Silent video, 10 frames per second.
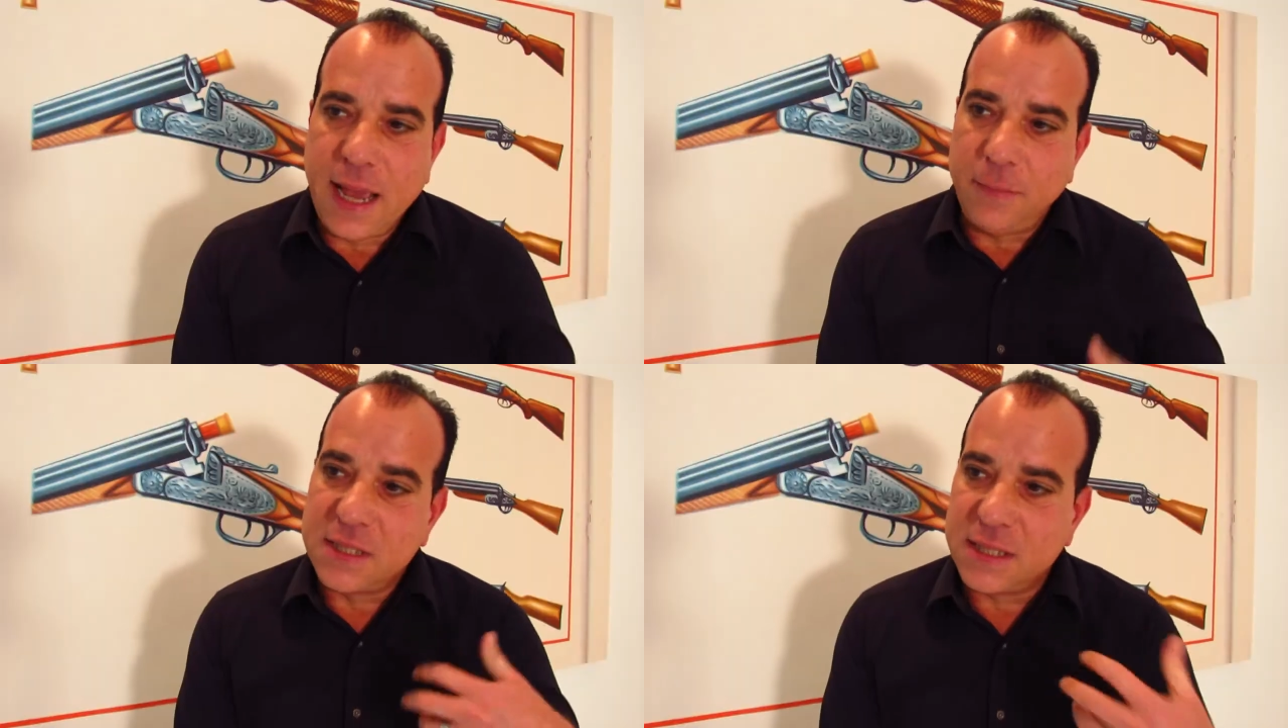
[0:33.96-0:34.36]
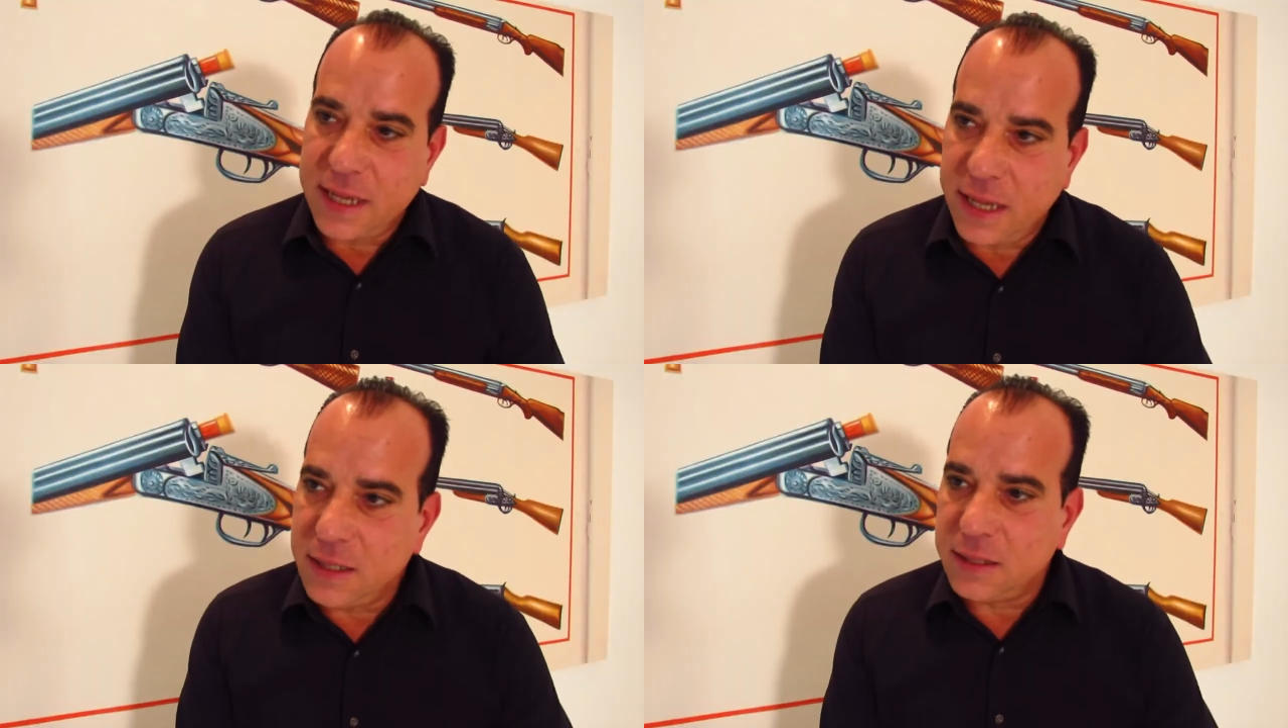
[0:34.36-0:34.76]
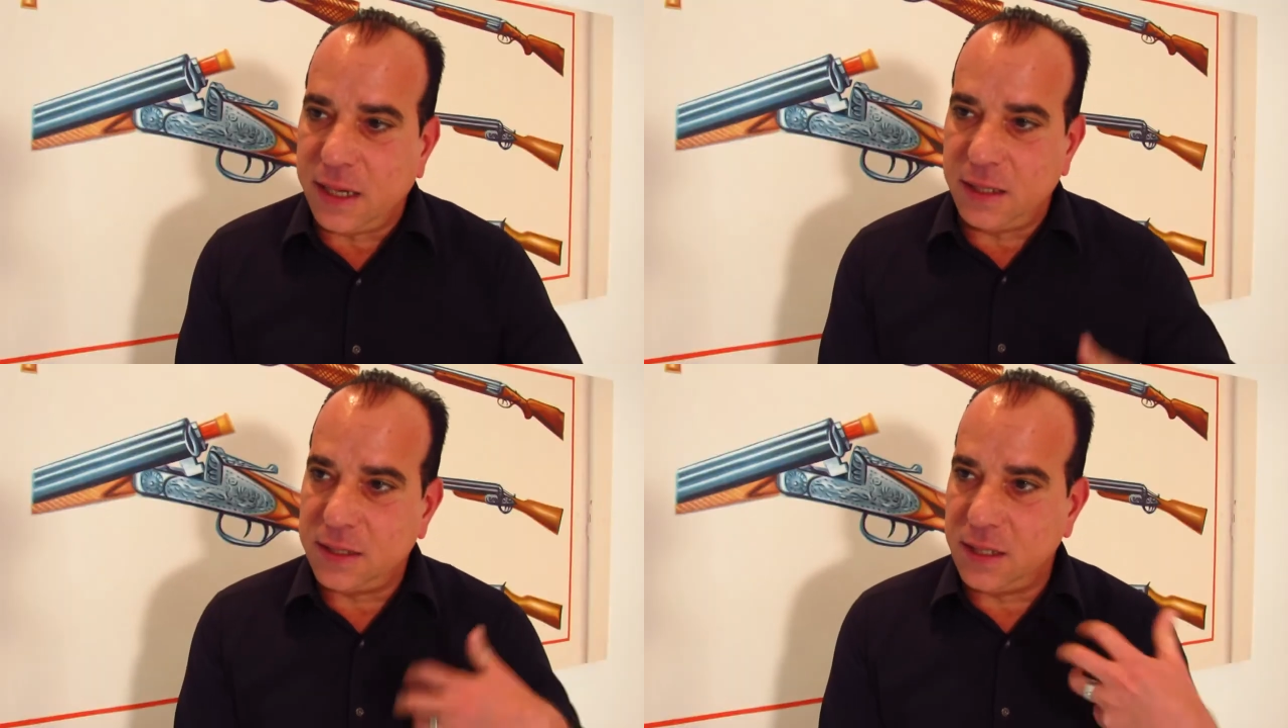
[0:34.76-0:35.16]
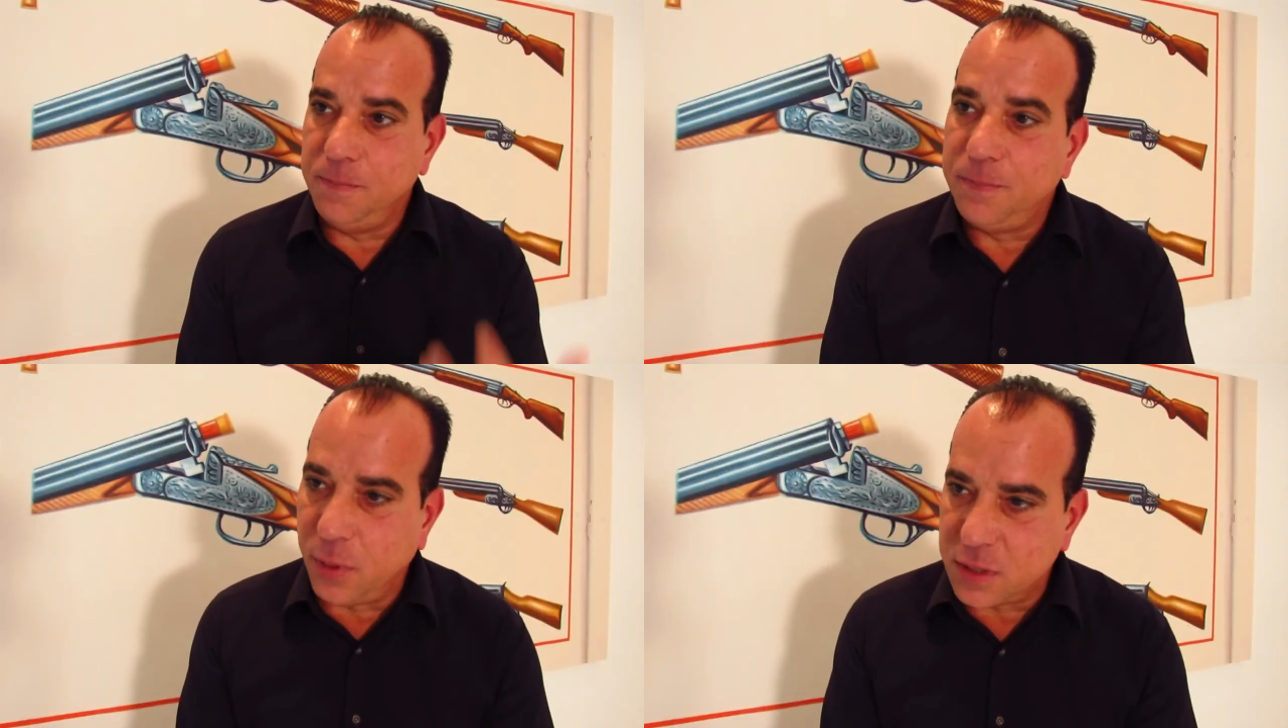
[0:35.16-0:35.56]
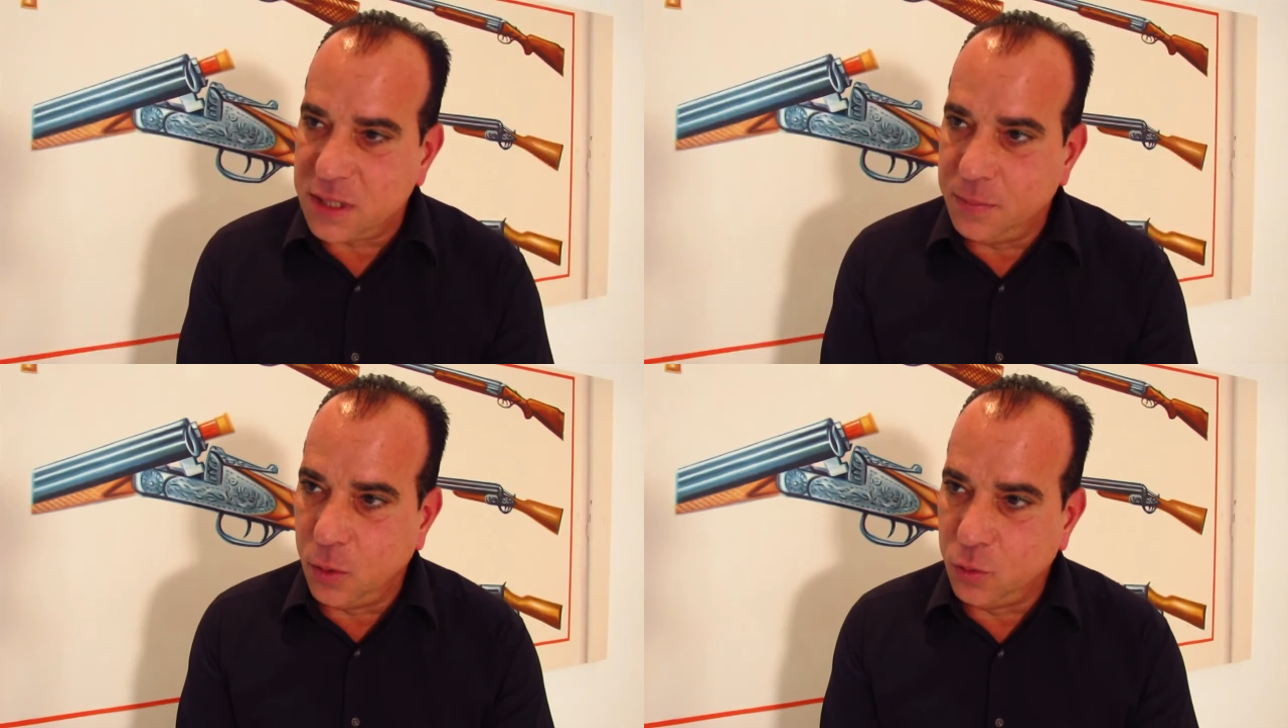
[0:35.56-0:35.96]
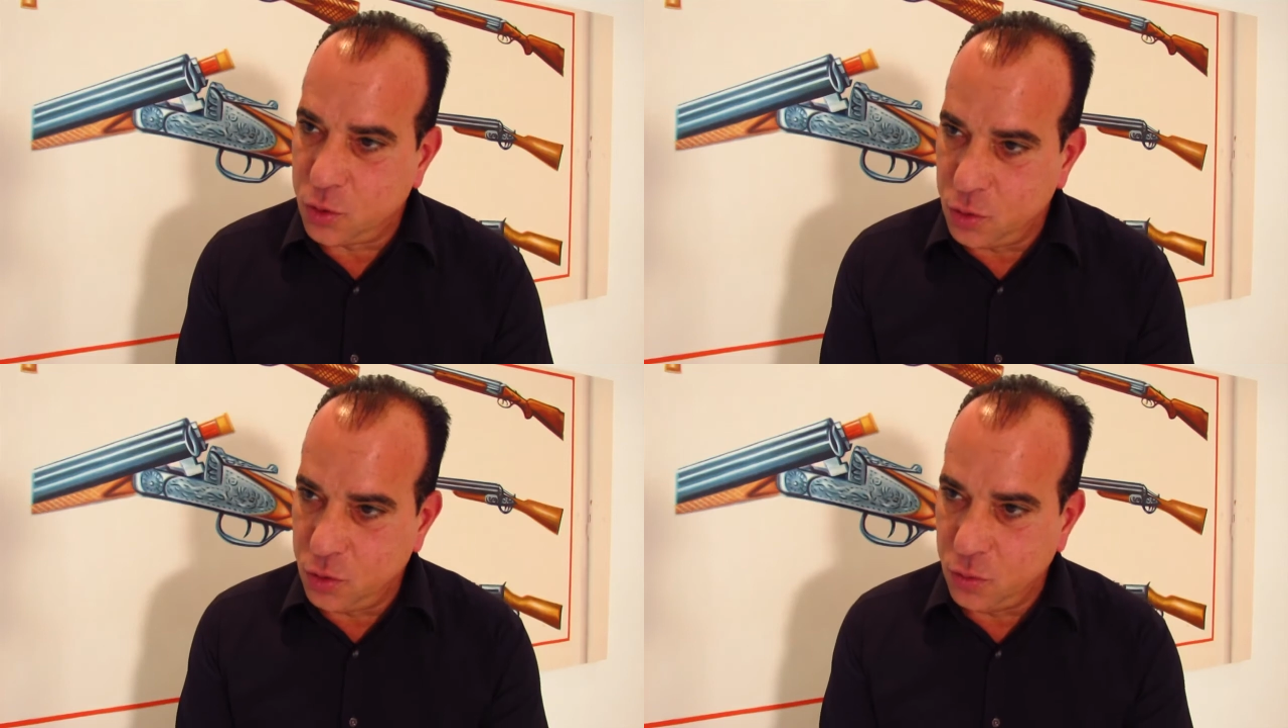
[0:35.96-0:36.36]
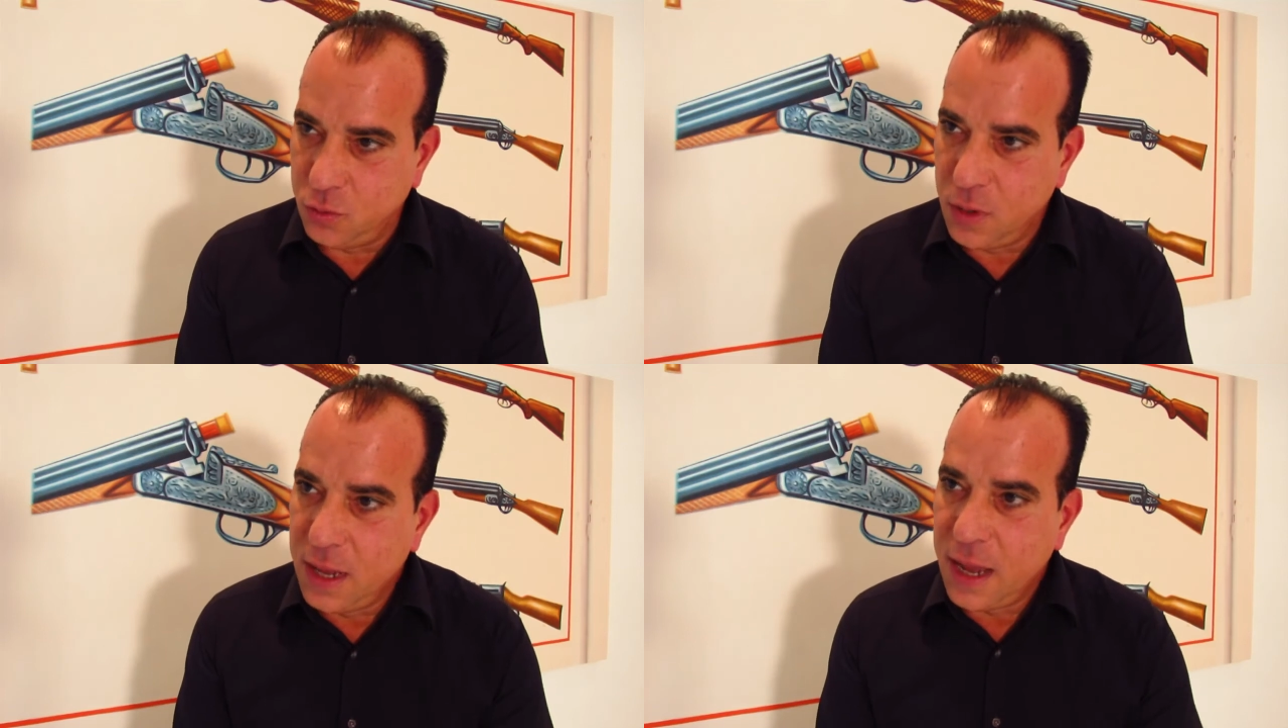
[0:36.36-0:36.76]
I'm saying that it's impossible to do,